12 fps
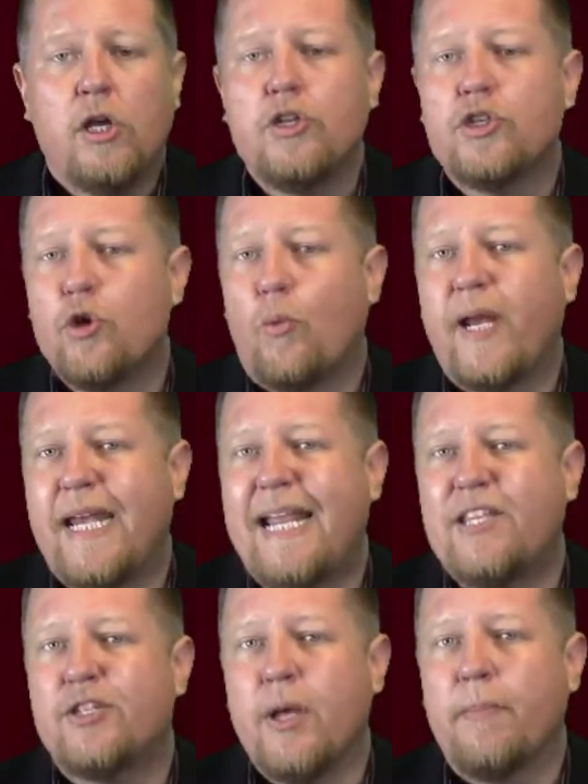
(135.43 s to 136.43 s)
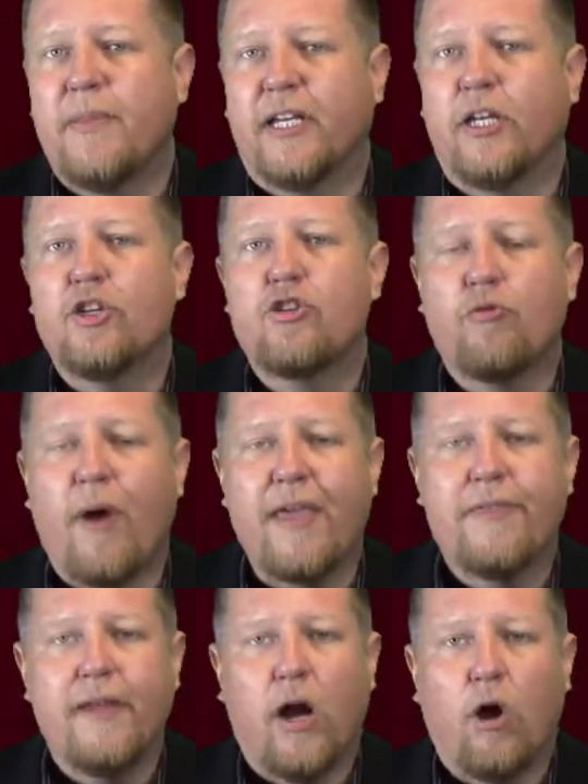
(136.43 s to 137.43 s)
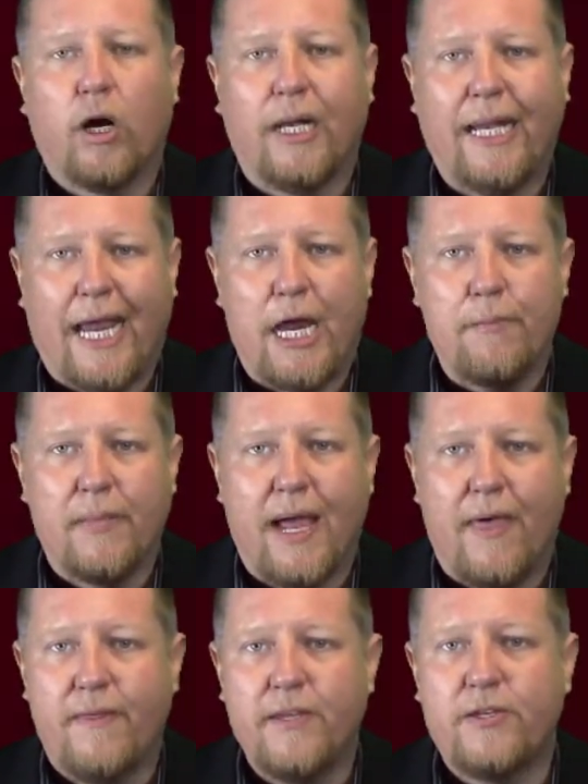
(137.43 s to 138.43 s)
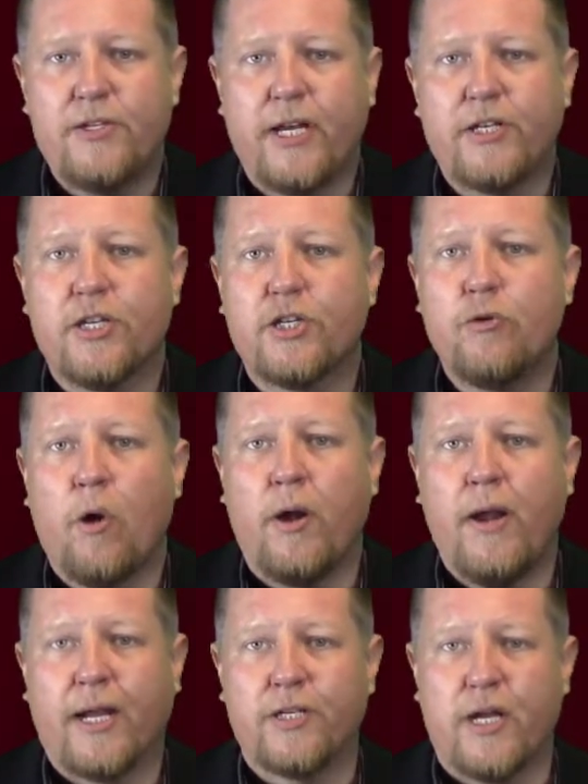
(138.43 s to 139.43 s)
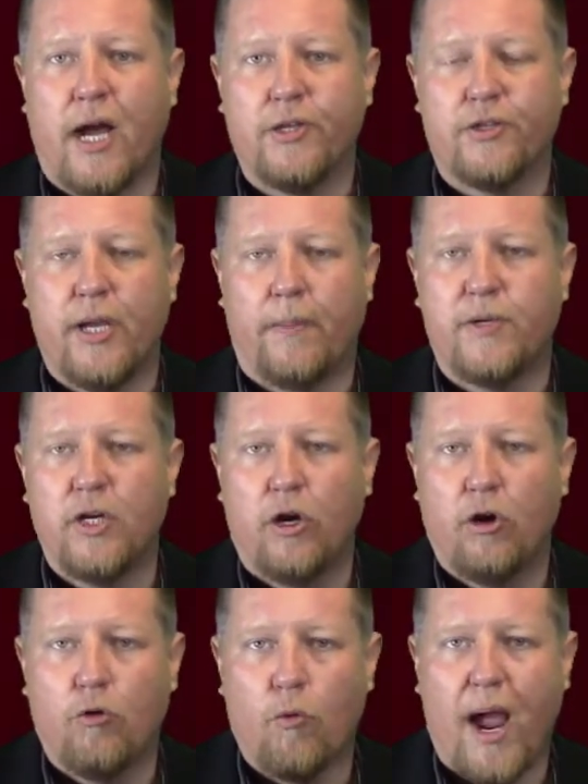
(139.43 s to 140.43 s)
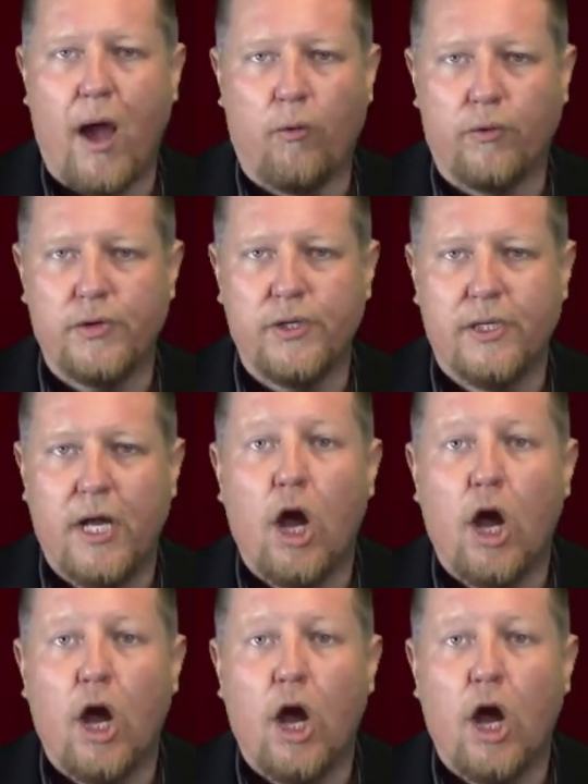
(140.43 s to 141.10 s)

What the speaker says: So we need something to strengthen our claim, and this takes us to our next concept: ground.